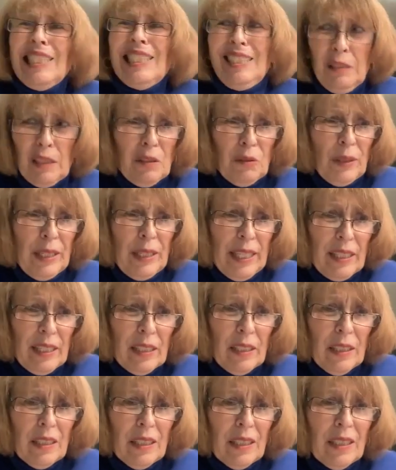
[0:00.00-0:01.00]
I
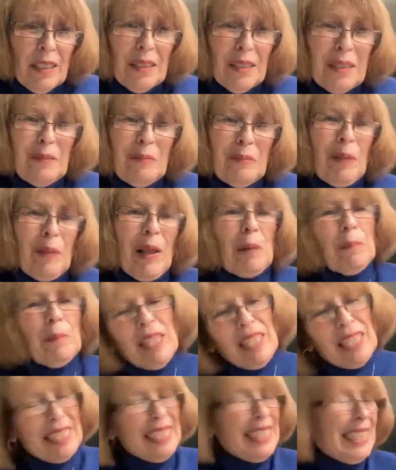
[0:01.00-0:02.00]
still don't get it.
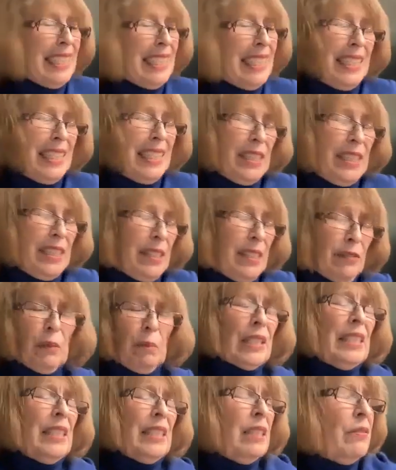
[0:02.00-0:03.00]
I mean, I see
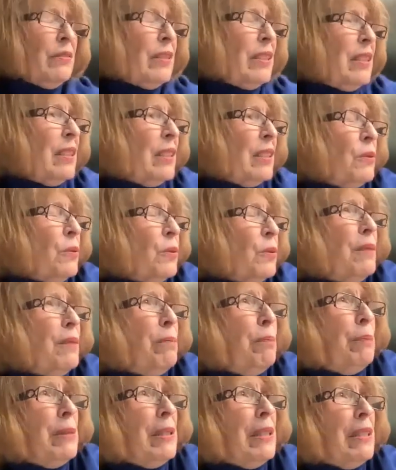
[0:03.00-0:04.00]
different parts of
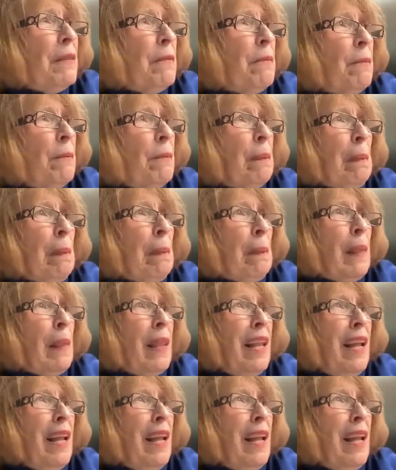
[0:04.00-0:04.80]
it and all, but